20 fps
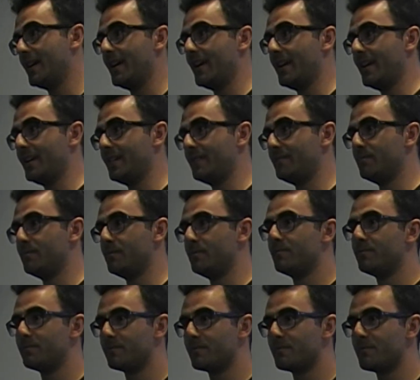and
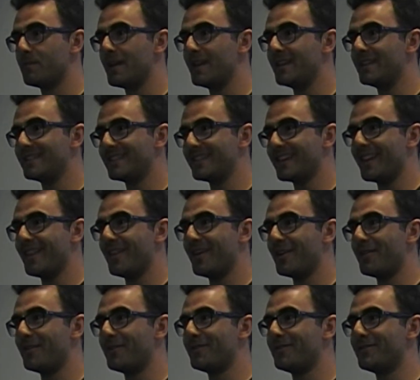meet a lot
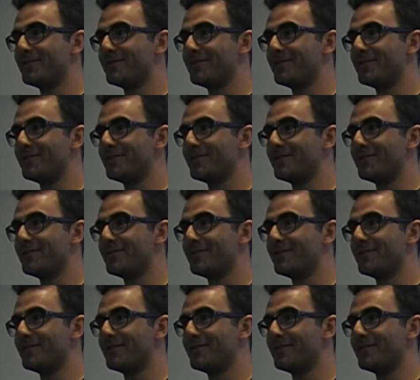of